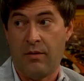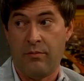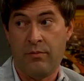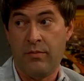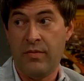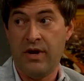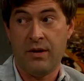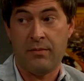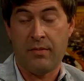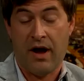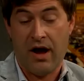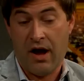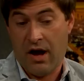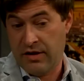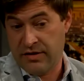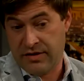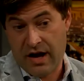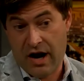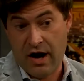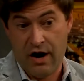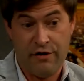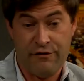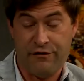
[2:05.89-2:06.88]
me and my
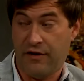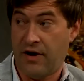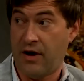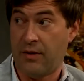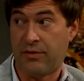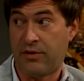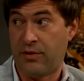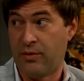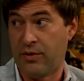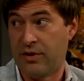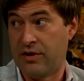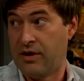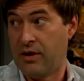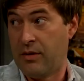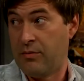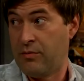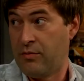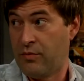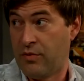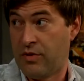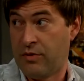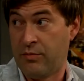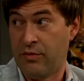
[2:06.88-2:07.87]
entire family were in the,
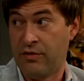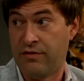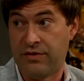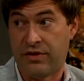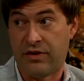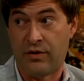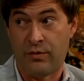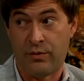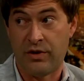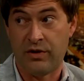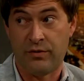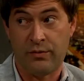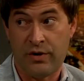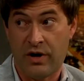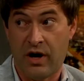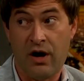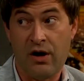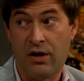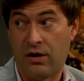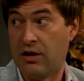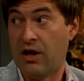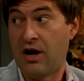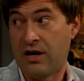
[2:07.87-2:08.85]
in the movie theater. We, we
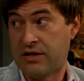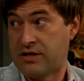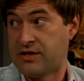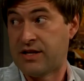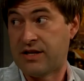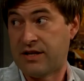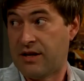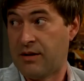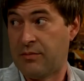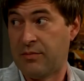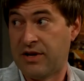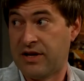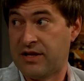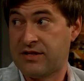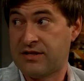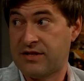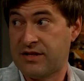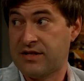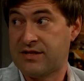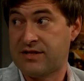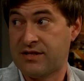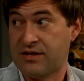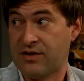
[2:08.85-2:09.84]
all lost it. I mean, it's
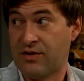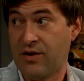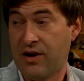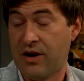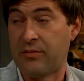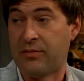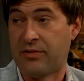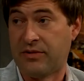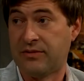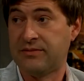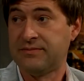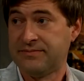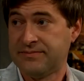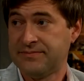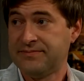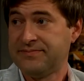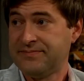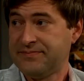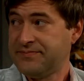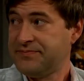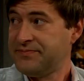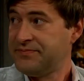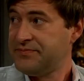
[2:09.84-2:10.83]
yeah. it's incredible. It's also a